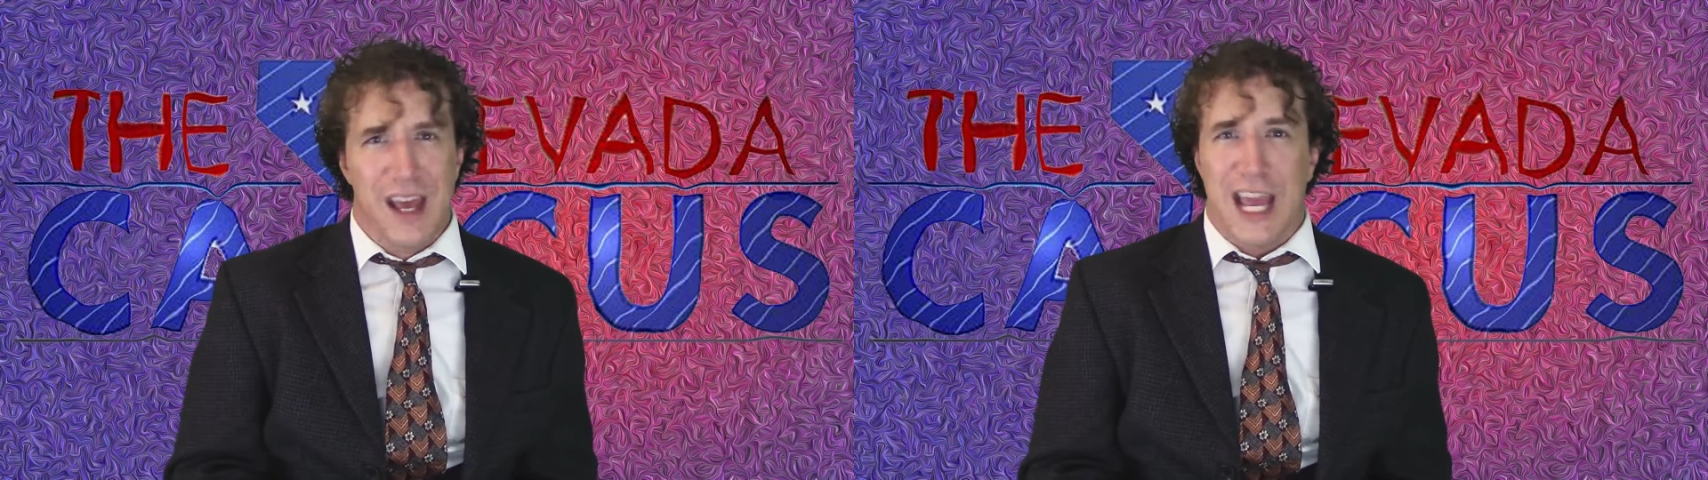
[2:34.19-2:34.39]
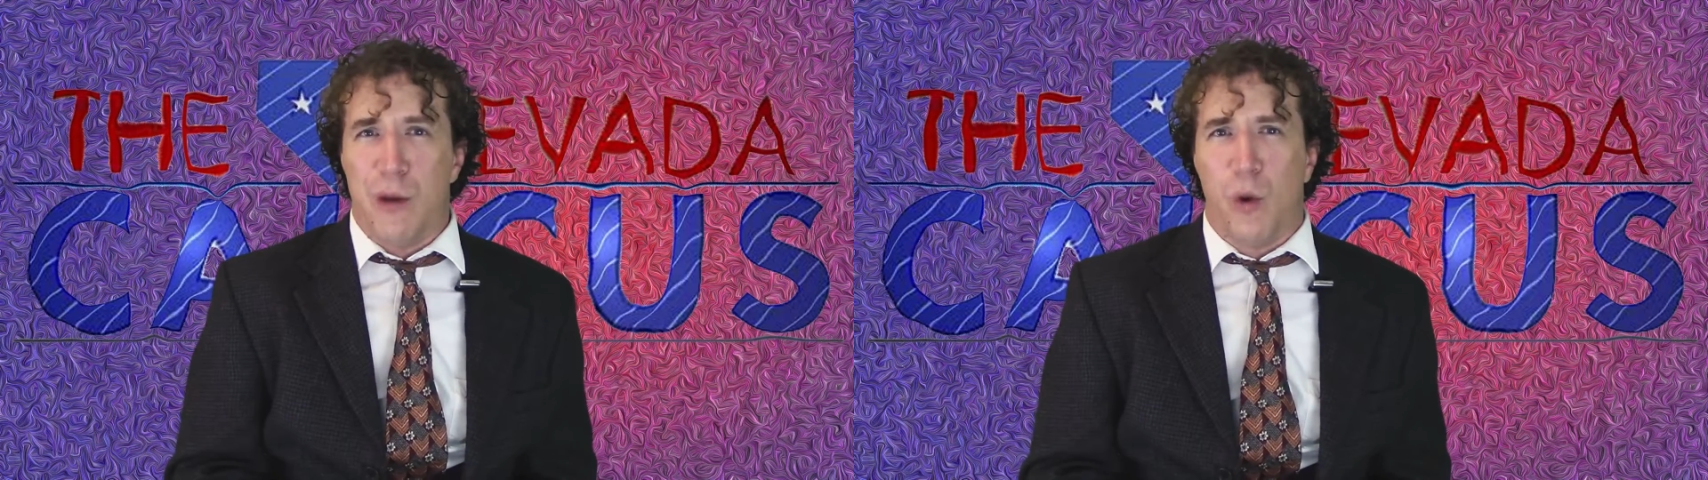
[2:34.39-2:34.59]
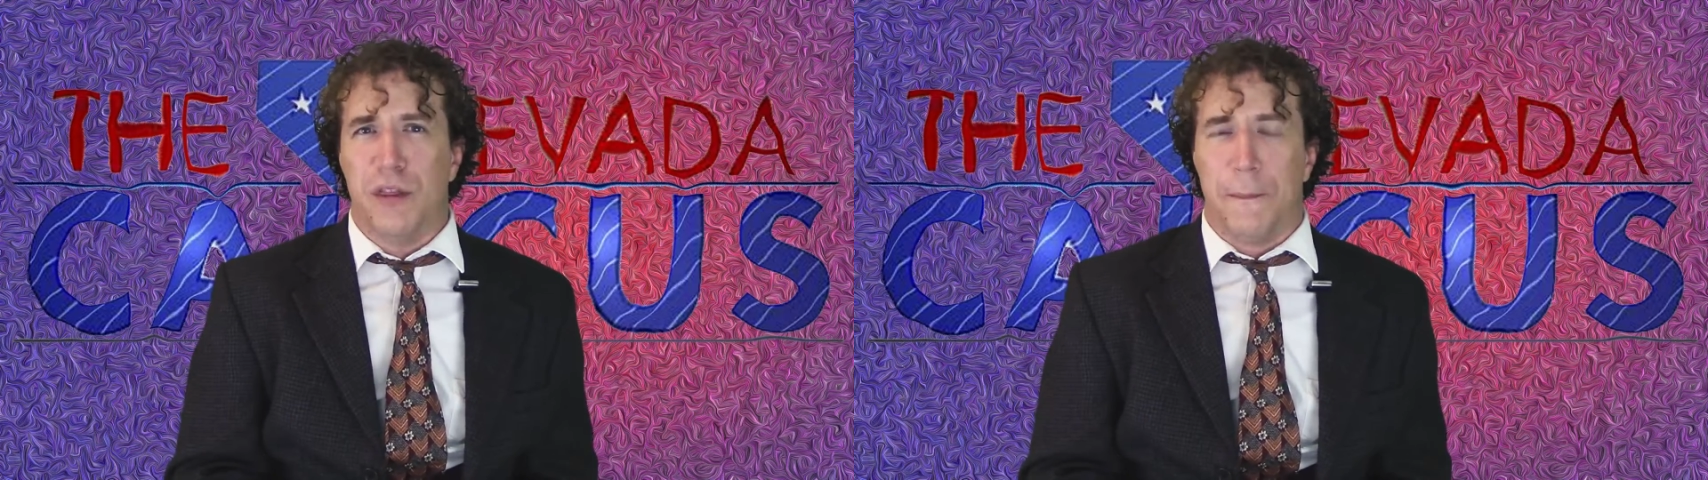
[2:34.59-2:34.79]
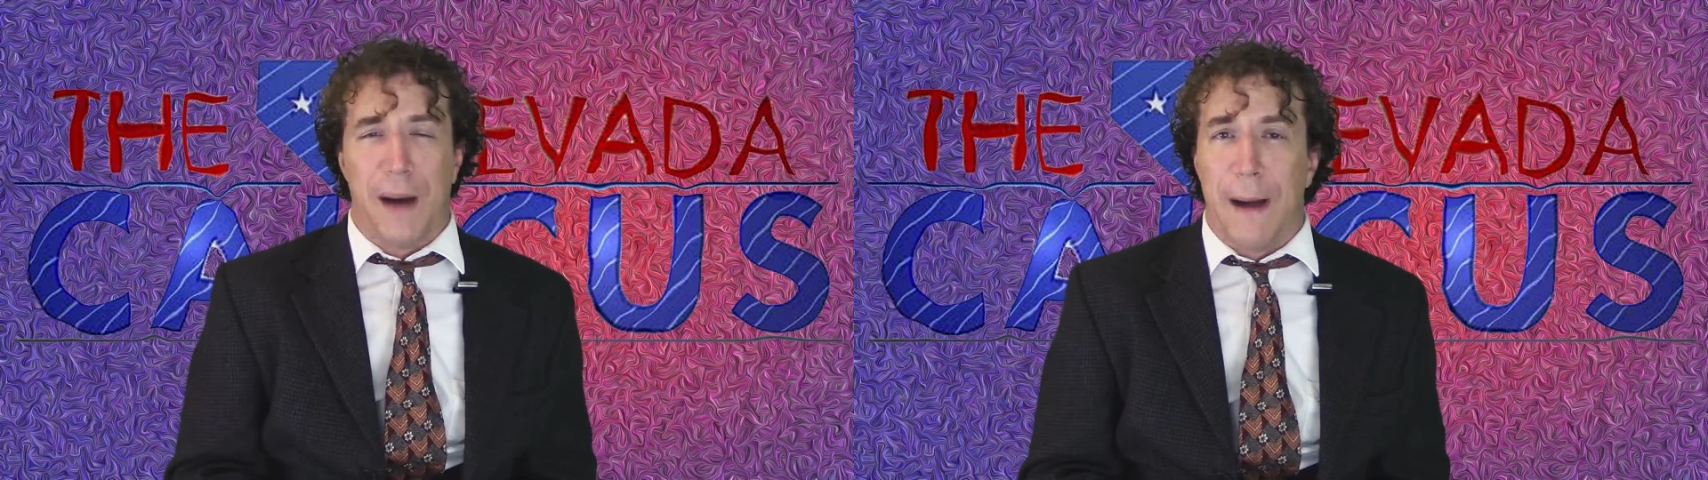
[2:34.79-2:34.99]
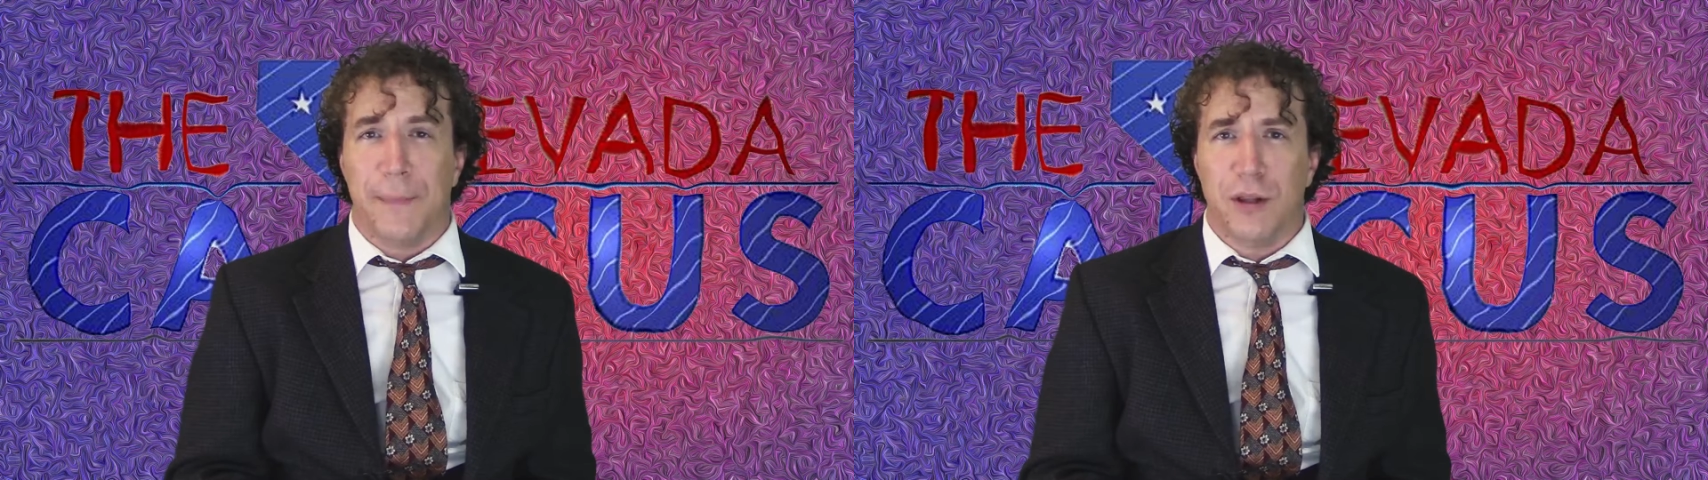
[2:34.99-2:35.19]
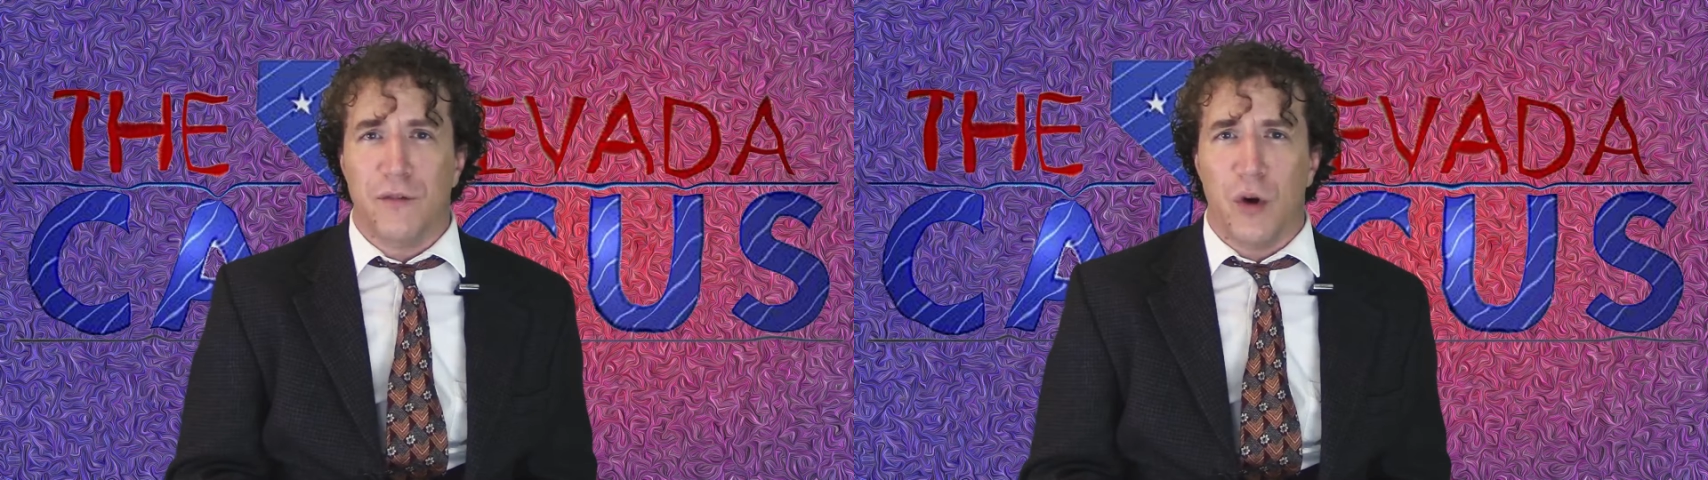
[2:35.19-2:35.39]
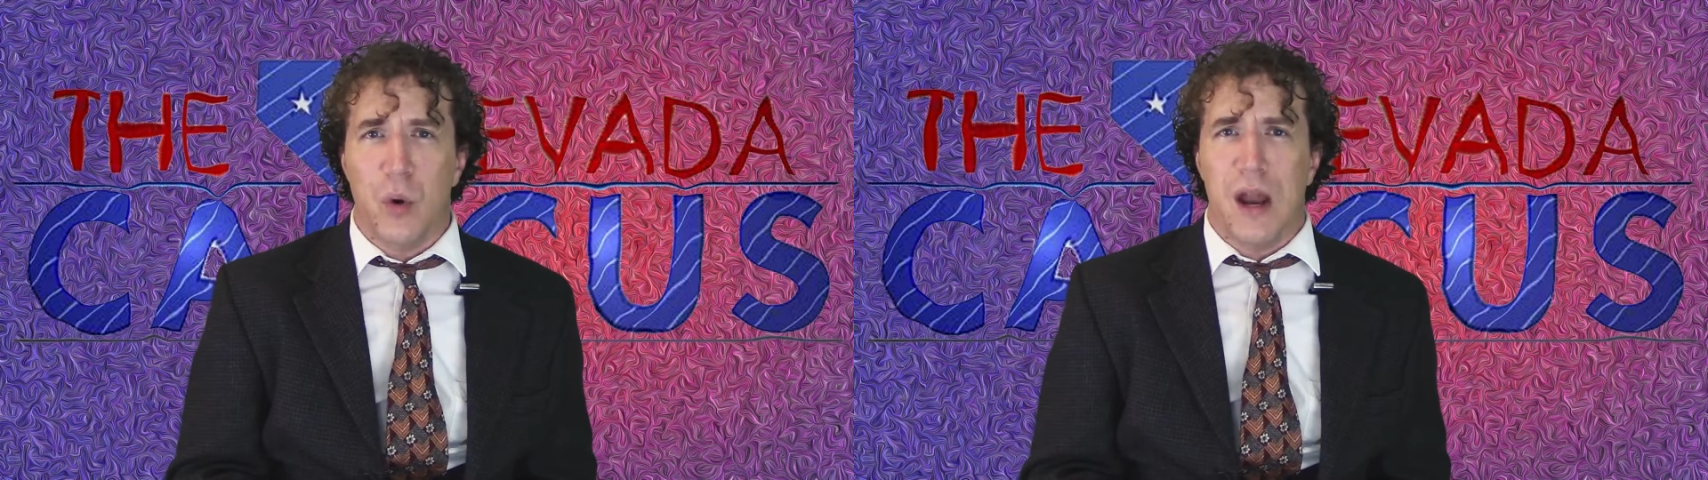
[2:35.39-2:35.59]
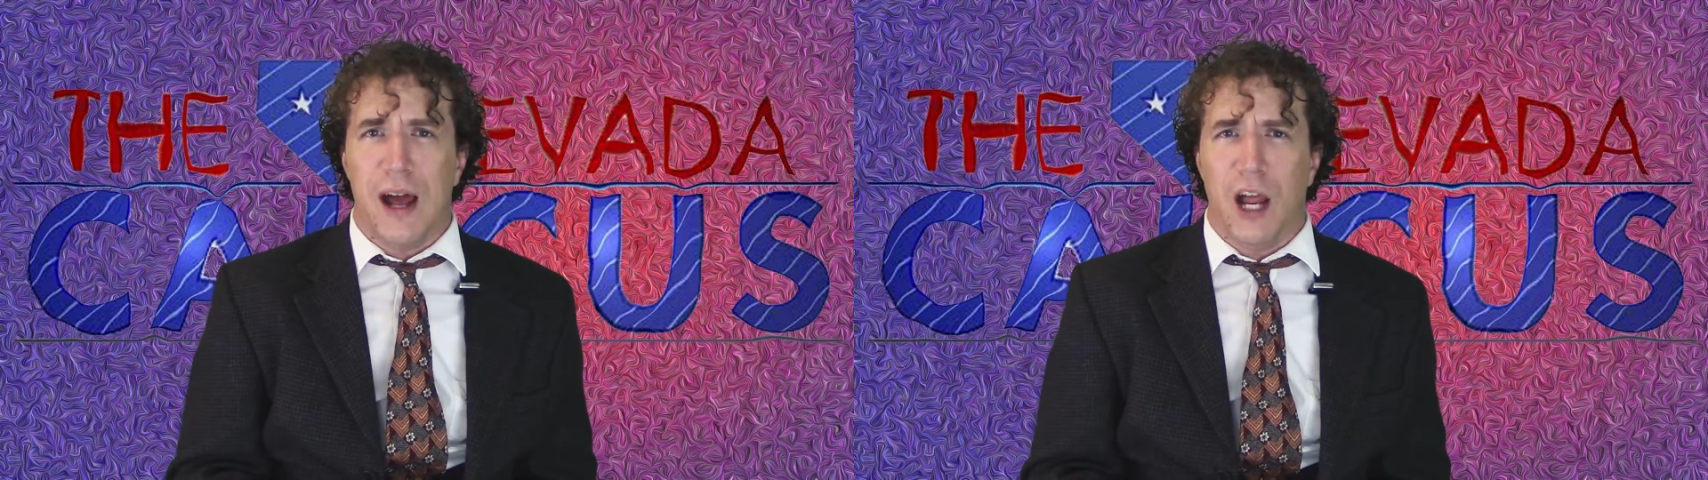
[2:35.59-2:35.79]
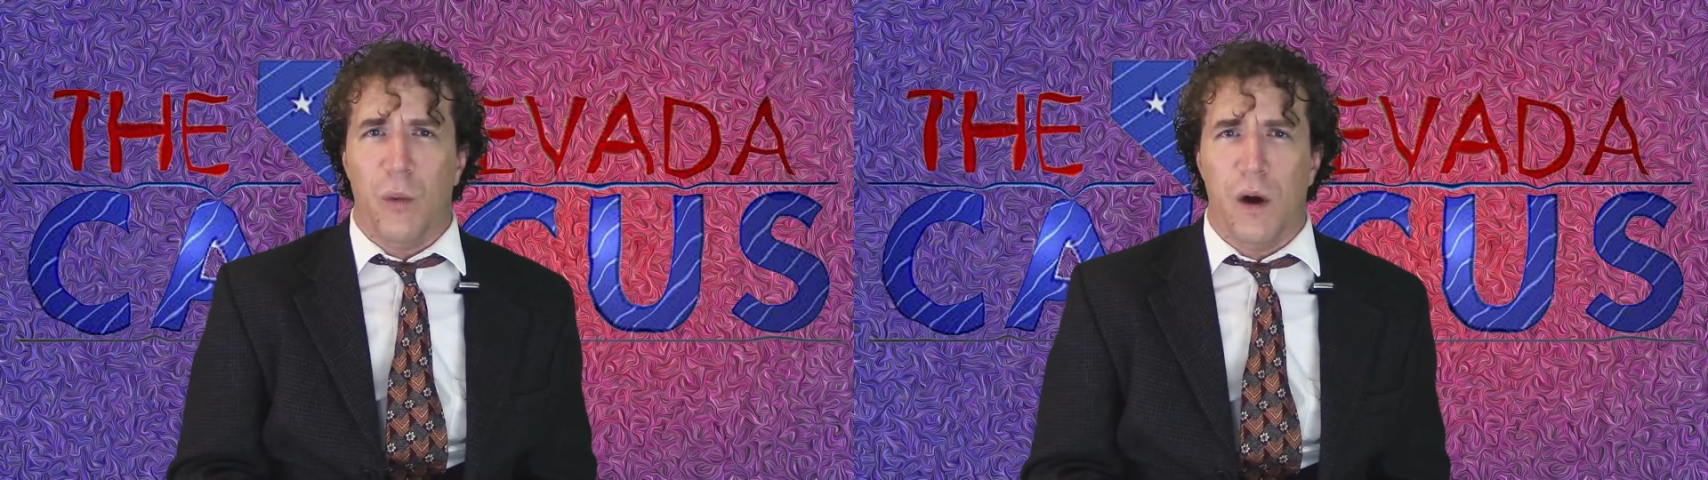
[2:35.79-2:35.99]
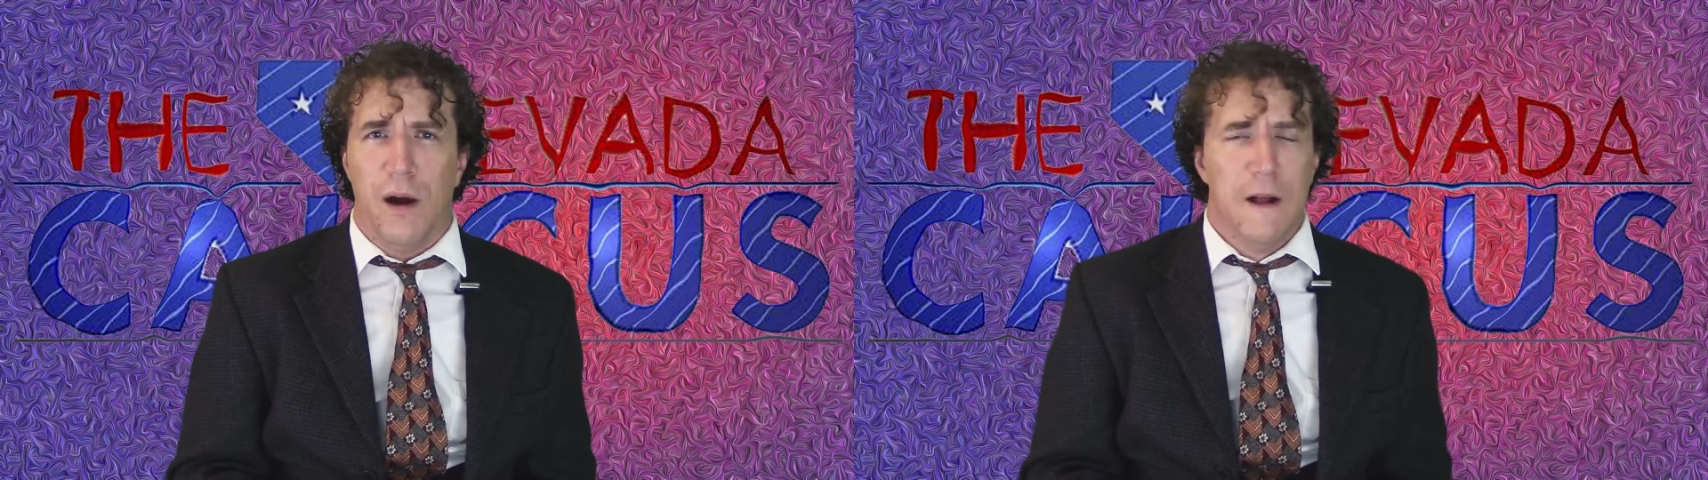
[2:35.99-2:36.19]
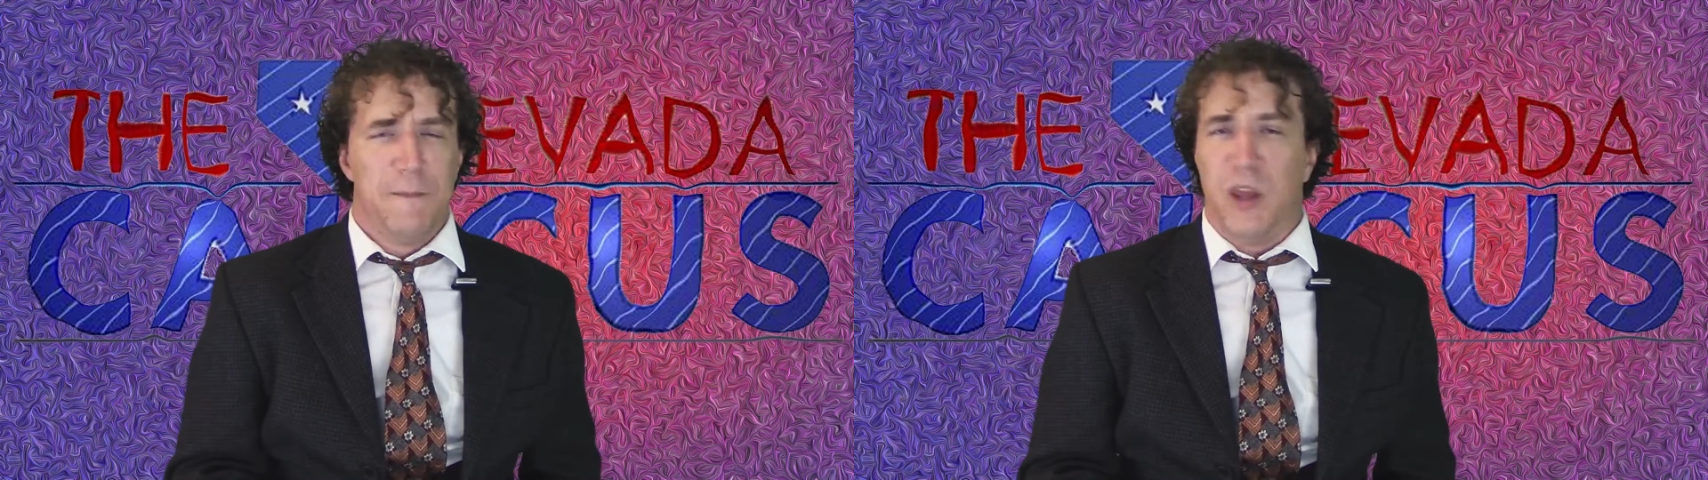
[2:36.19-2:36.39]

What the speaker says: He won the popular vote in Iowa,